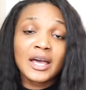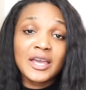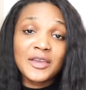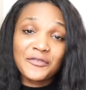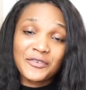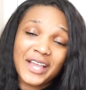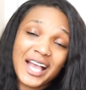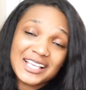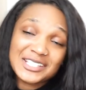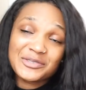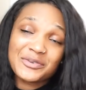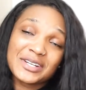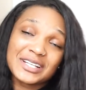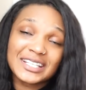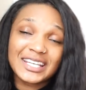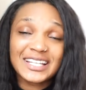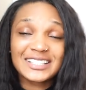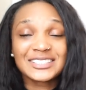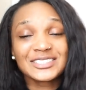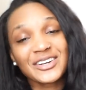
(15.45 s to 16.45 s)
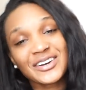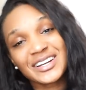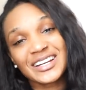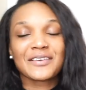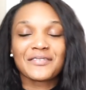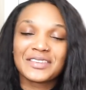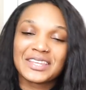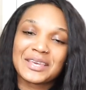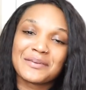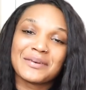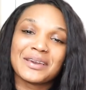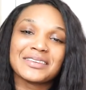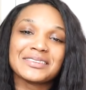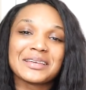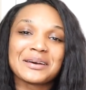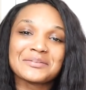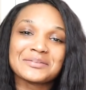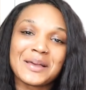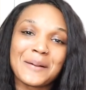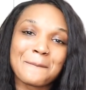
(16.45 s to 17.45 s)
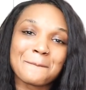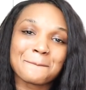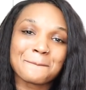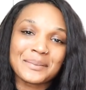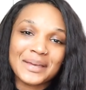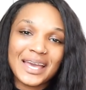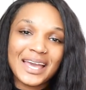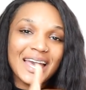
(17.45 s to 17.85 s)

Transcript: If you guys are ready to get started, definitely give me a thumbs up.